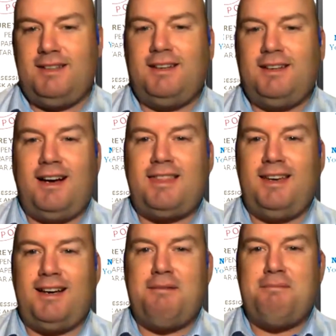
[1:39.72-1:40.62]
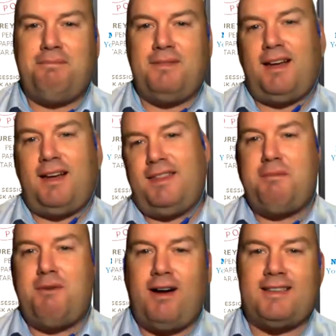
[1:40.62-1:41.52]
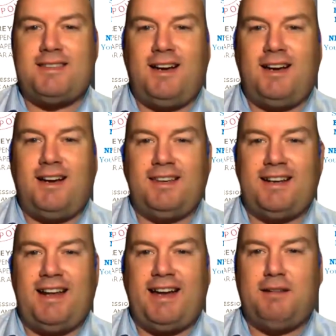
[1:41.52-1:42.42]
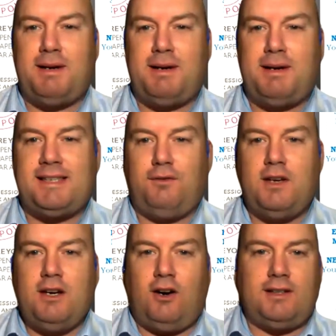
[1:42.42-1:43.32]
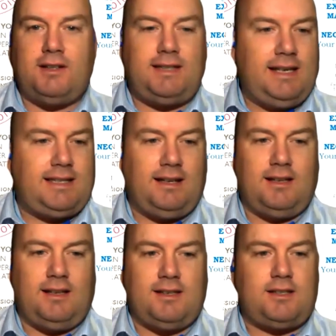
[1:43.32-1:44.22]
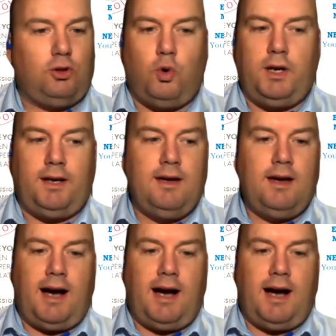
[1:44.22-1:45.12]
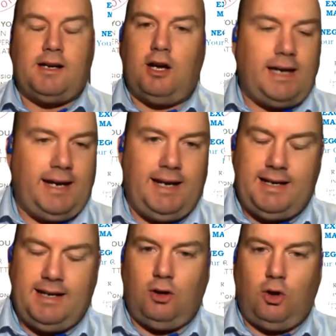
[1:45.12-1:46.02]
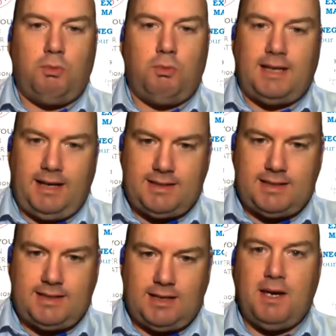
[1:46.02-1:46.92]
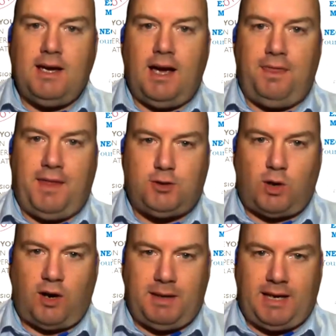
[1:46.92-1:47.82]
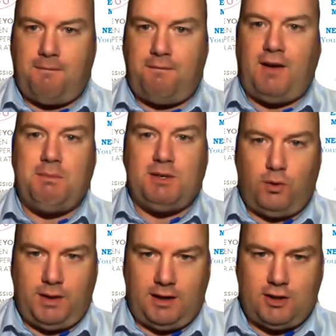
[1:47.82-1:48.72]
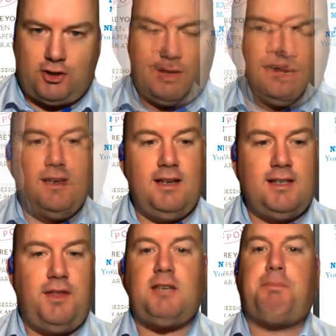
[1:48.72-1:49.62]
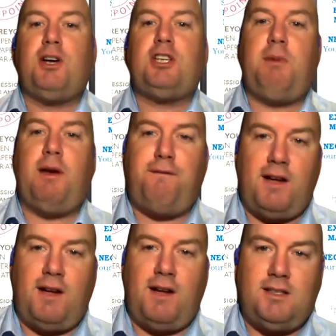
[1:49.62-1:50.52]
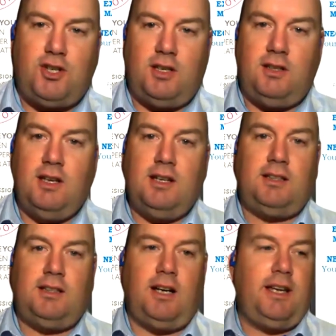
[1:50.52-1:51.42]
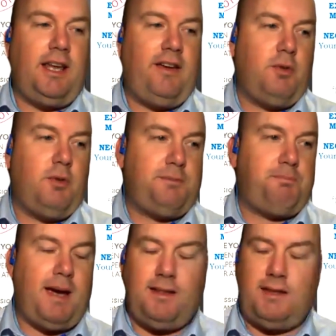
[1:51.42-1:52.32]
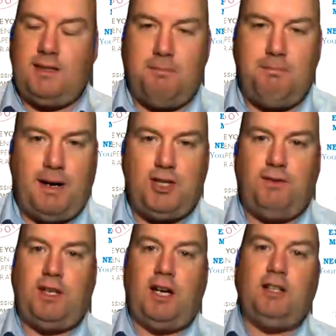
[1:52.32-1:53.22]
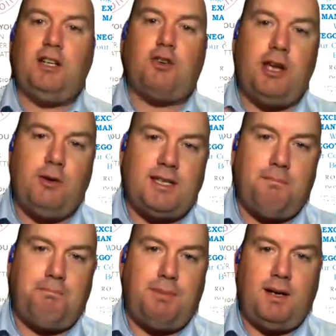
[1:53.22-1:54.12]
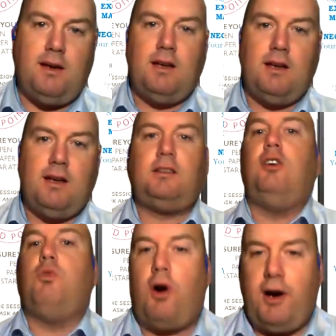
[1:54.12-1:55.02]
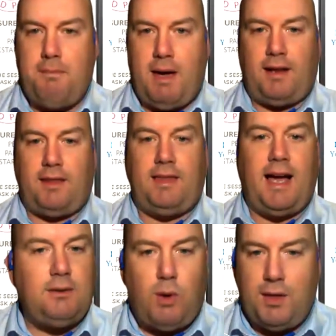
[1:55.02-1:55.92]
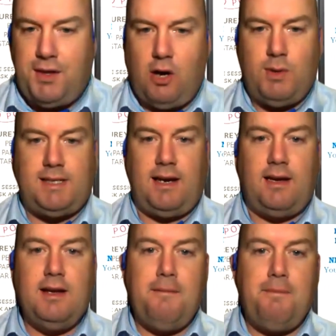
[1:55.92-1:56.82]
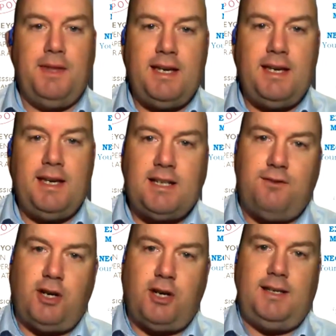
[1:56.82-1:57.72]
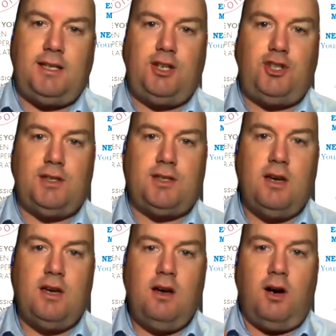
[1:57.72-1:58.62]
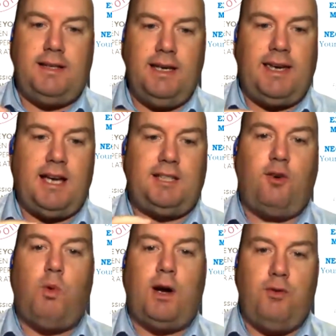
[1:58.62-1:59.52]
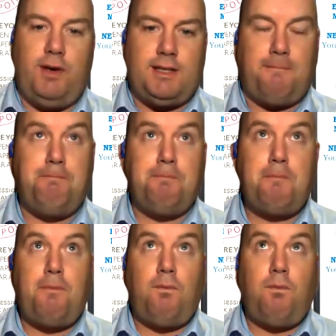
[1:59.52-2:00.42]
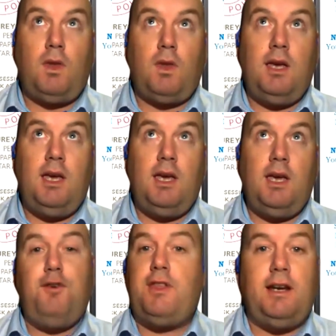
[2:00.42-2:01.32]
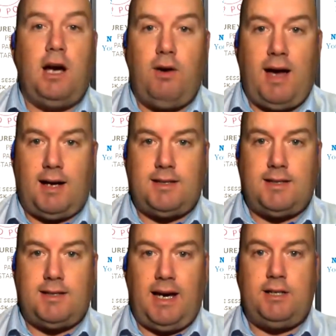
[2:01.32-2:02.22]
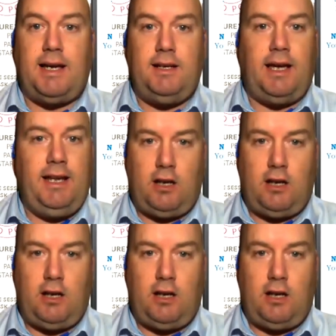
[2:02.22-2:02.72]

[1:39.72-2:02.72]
I think I'm all right. I think I can handle myself on telesales, cold calling. I can close any deal almost any time, and that's what I've become famous for in the industry. So this is supposed to be a fun session. Don't get everybody's panties in a bunch. If you don't agree with somebody, don't worry about it. That's the one thing I always say. These kind of training sessions are kick-ass for one reason. If you then go out and attend any